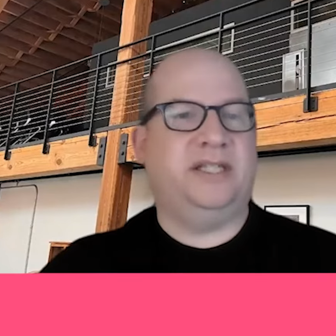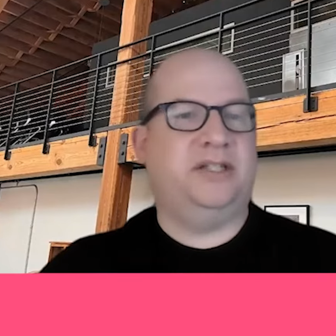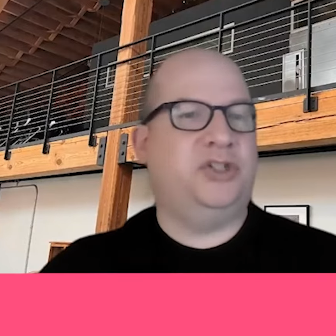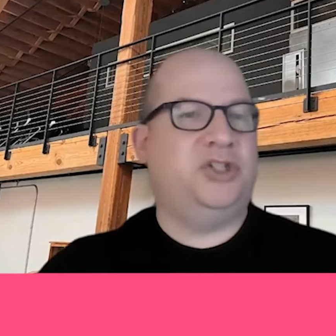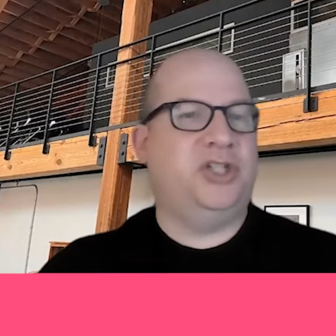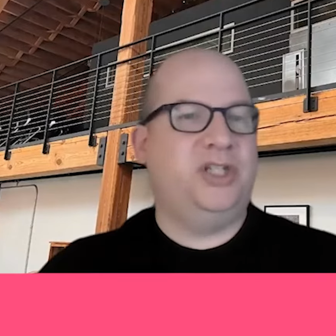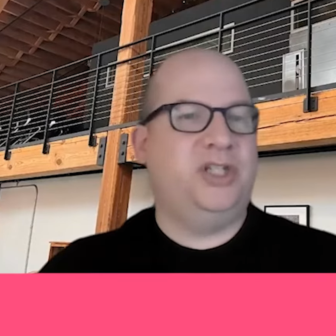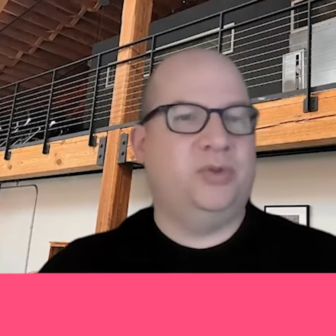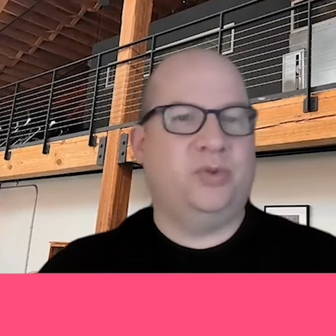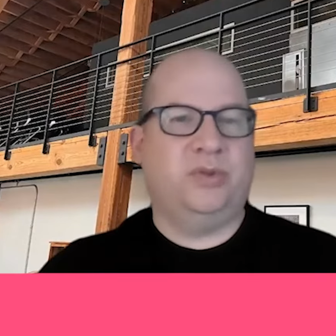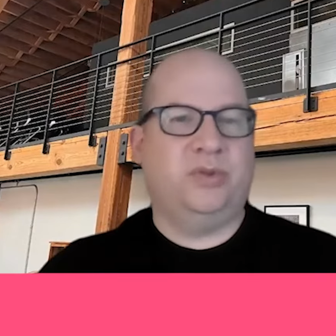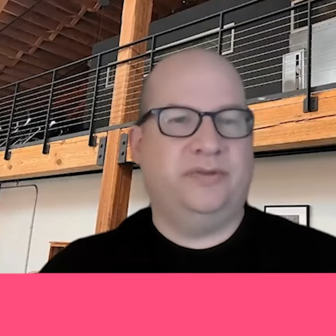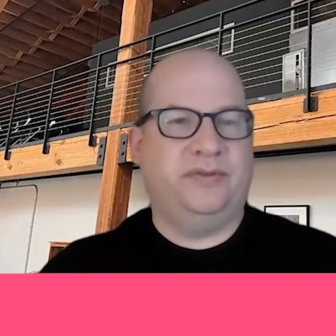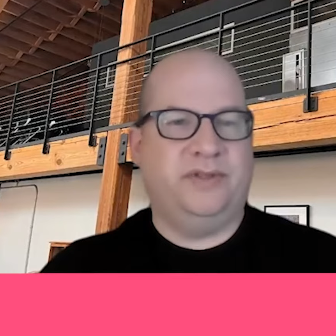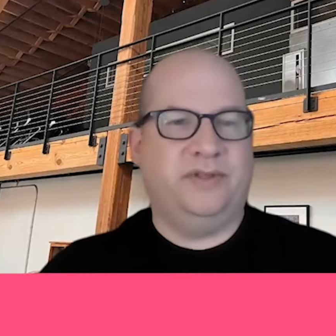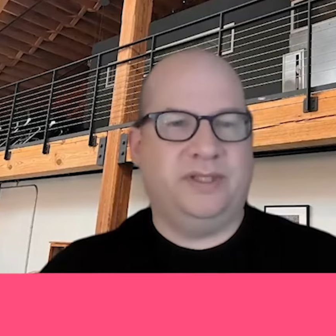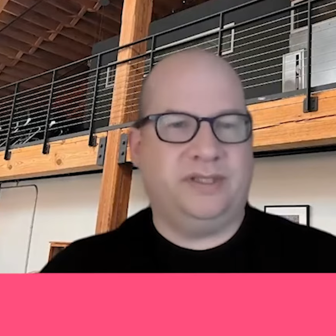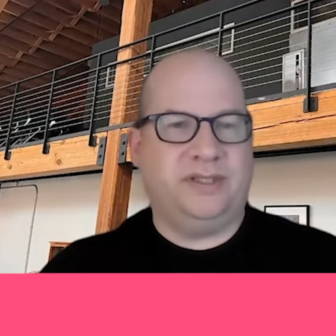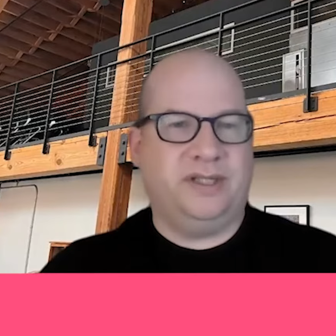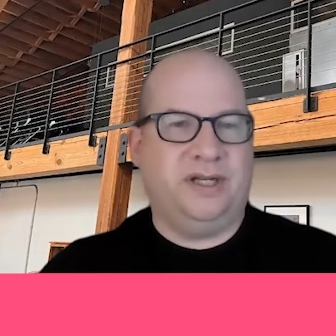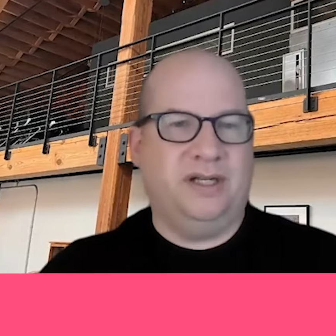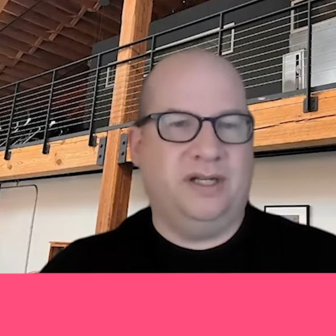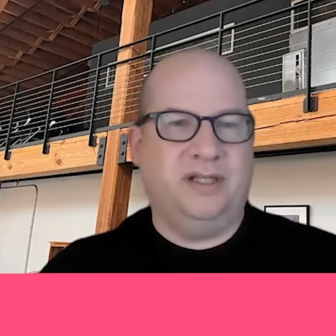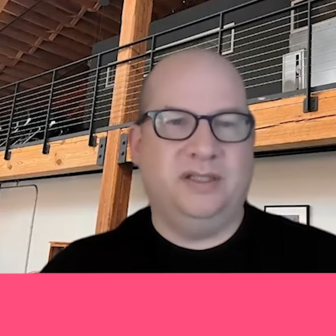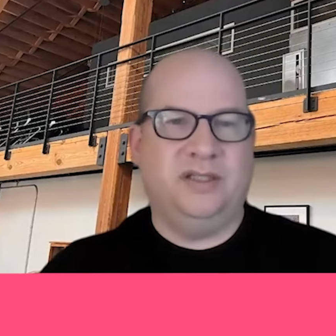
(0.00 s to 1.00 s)
And she's sort of
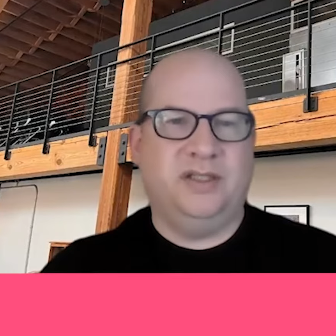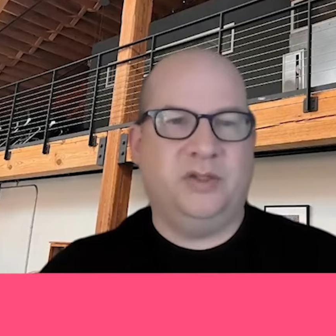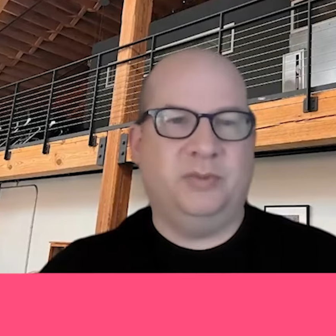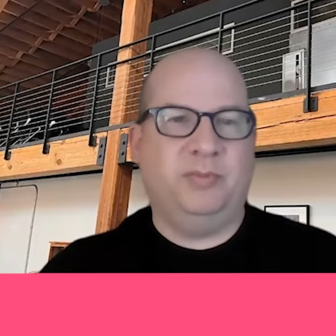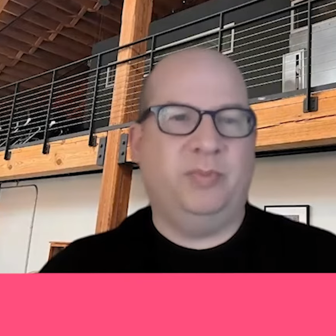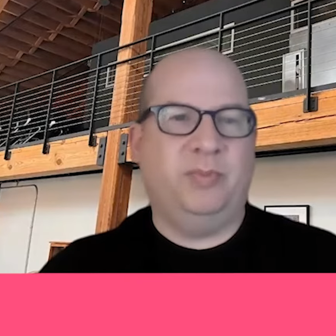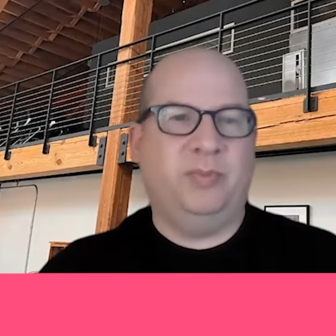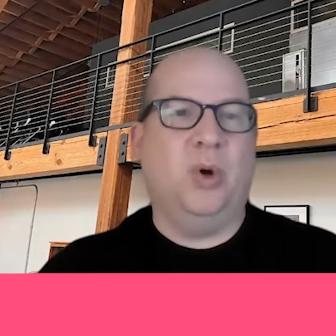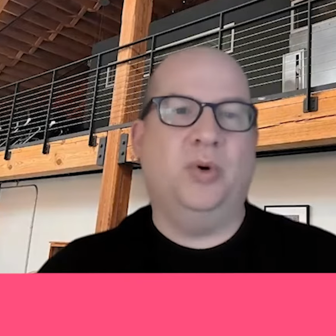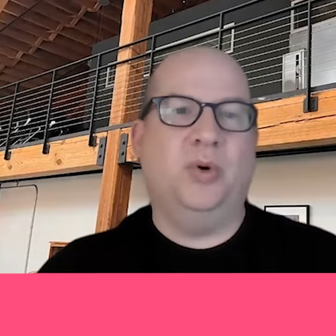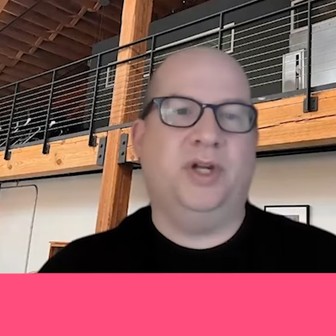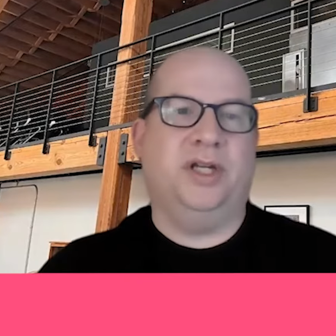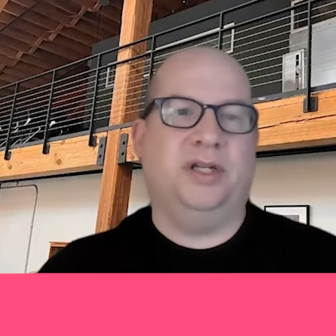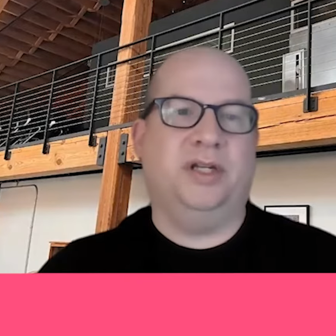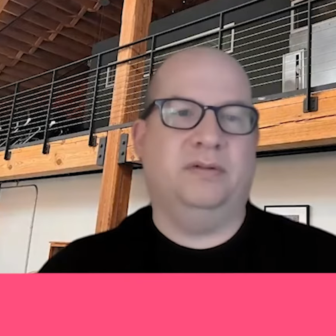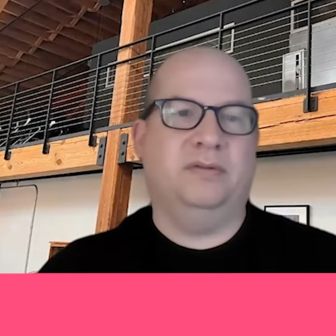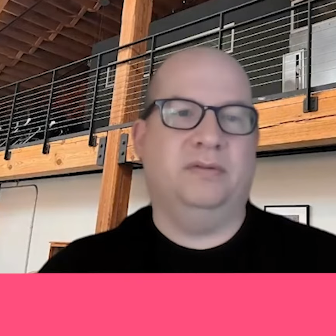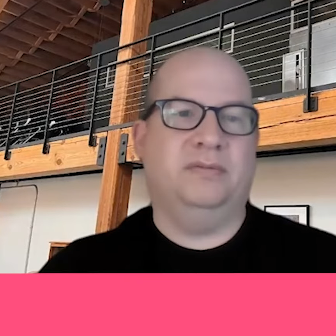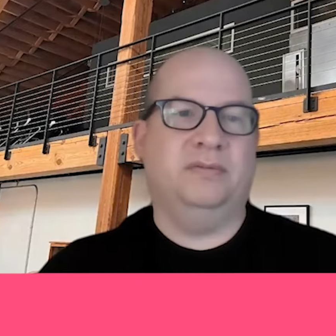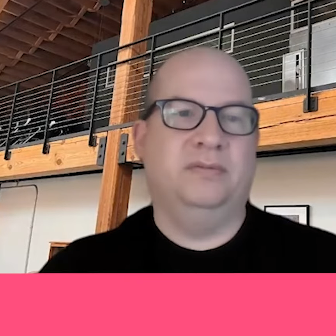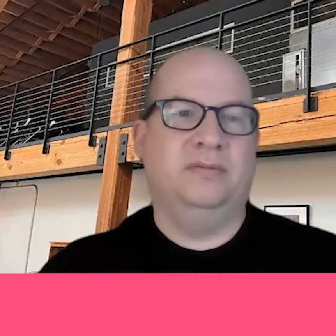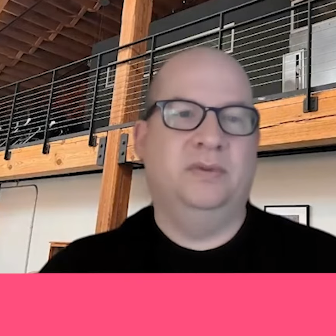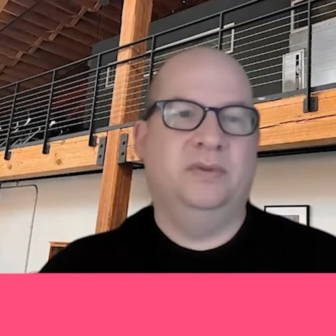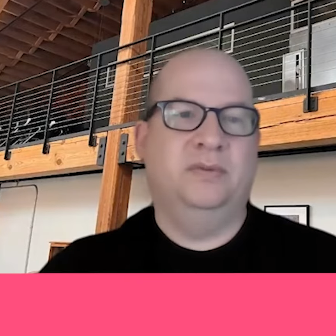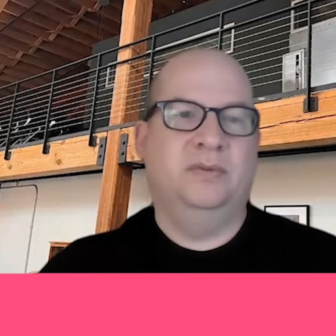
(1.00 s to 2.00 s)
this
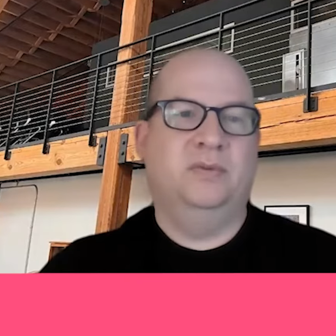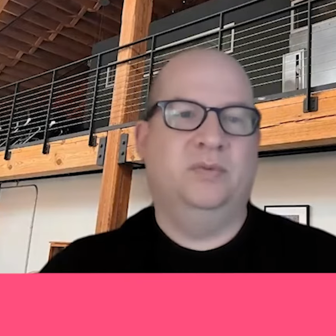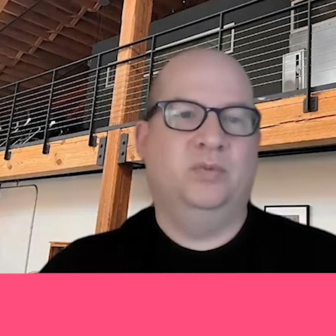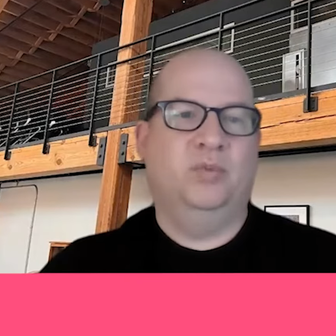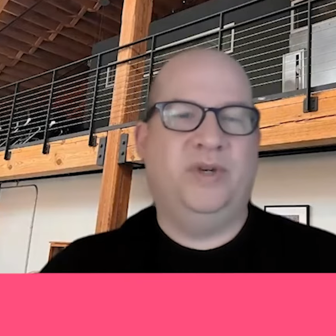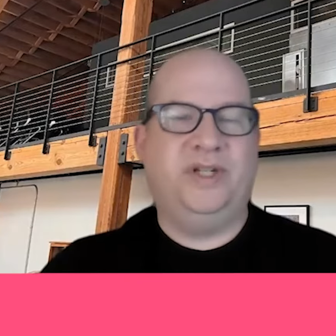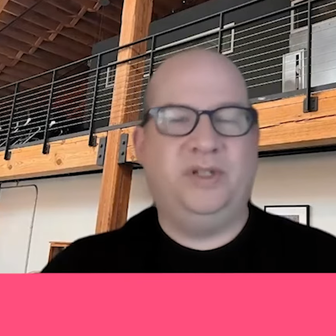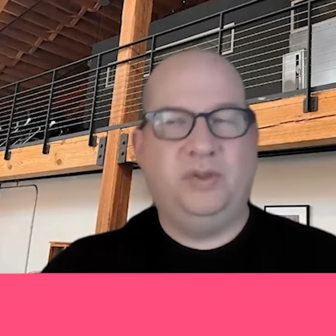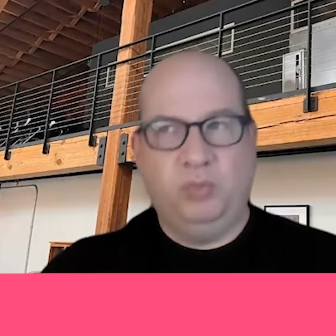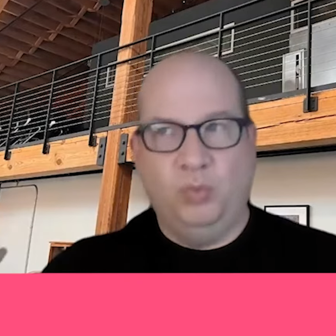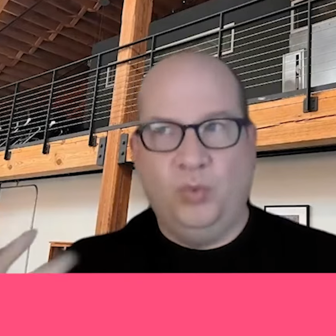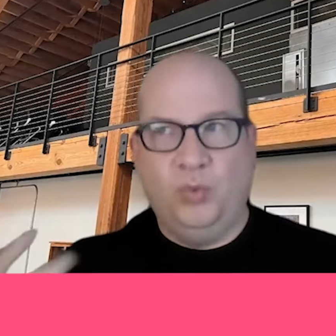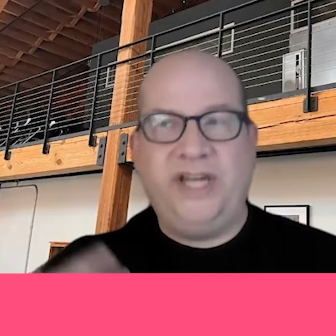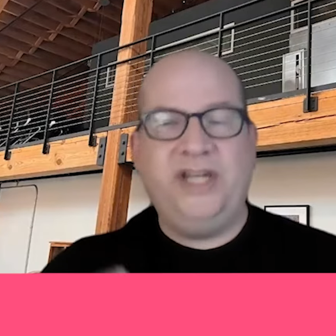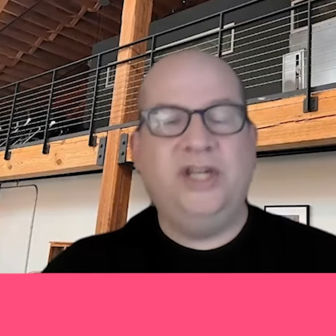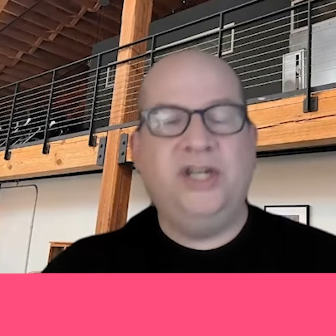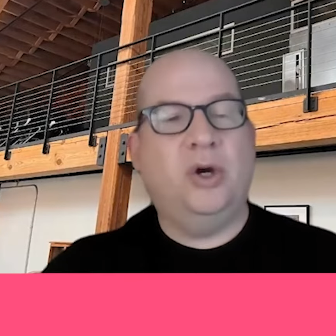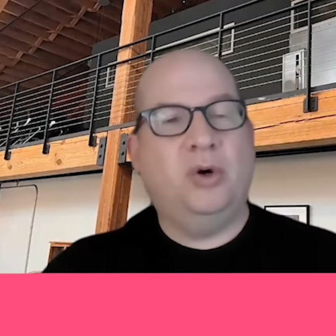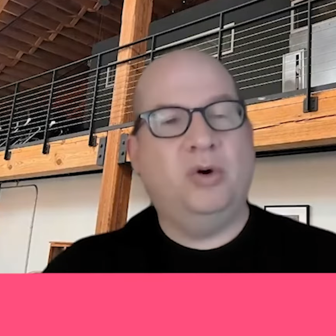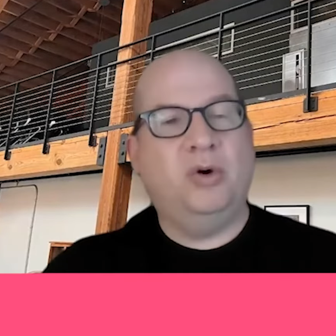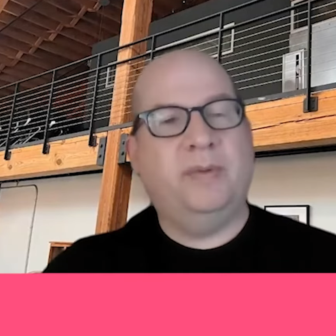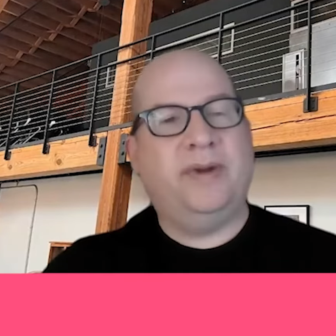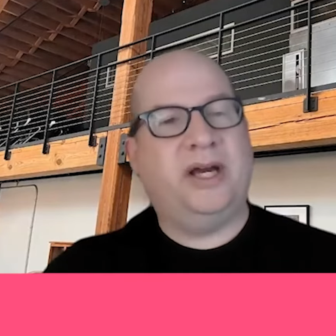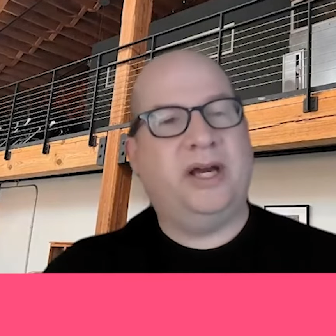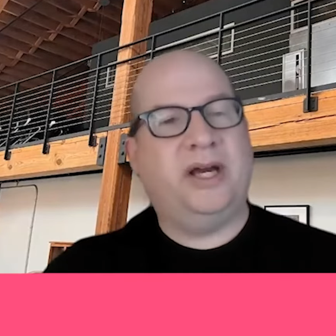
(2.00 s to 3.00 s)
unspoken, we
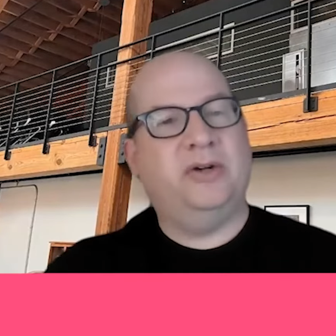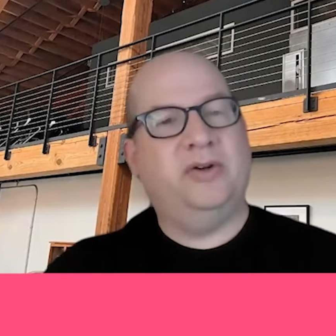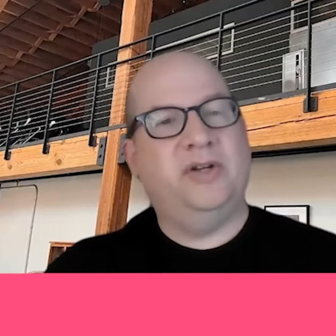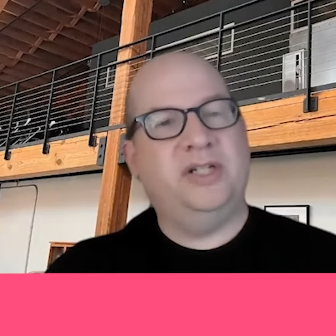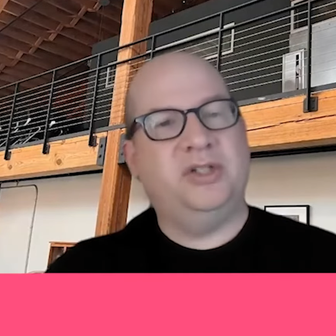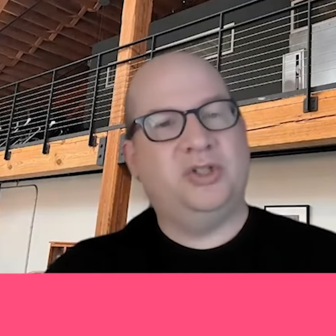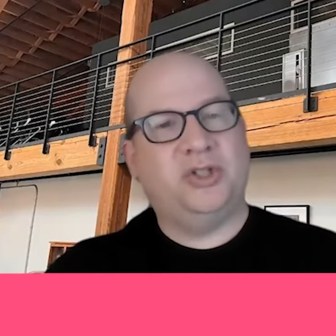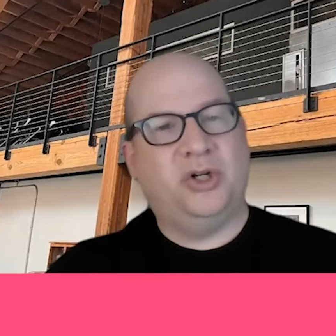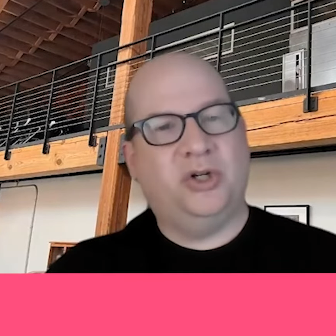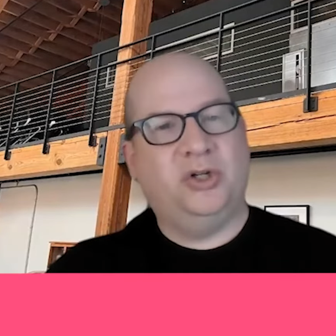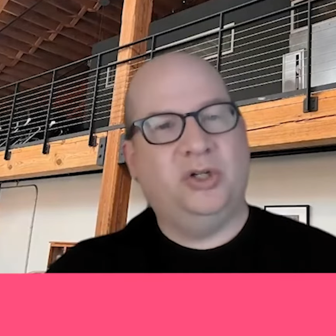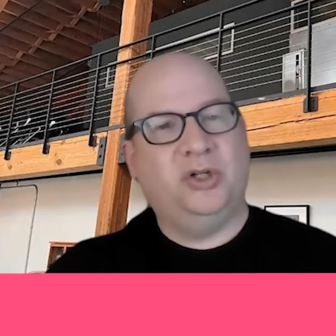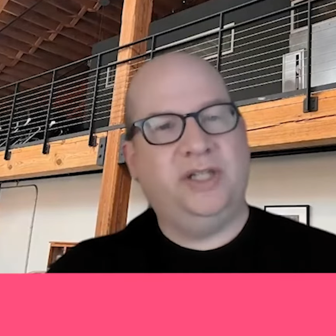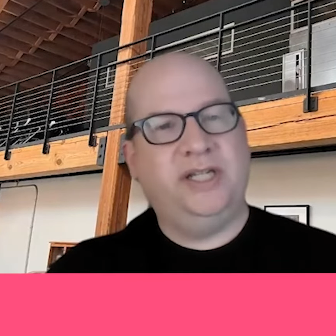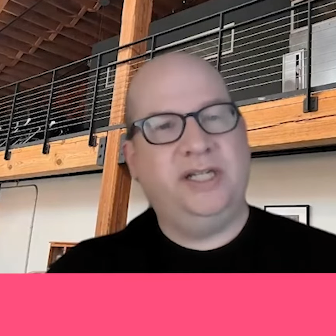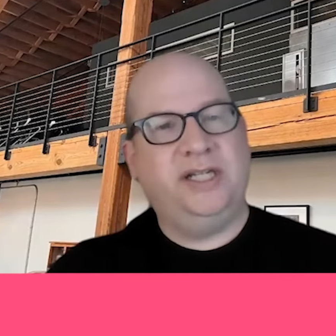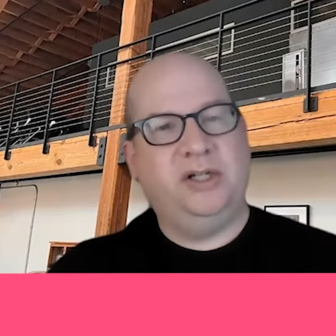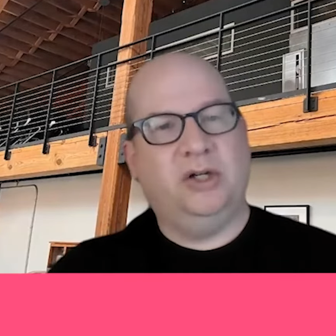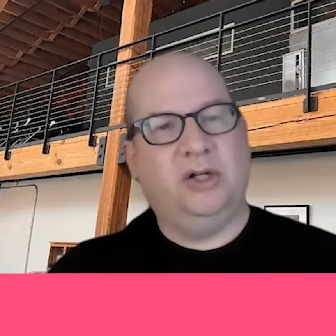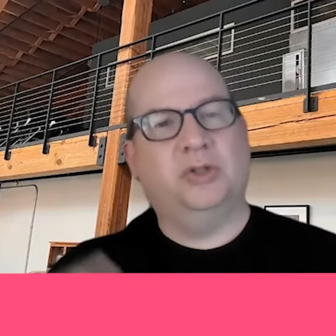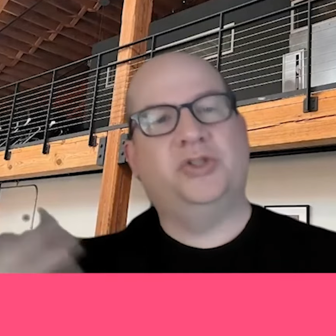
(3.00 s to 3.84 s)
know about her internally.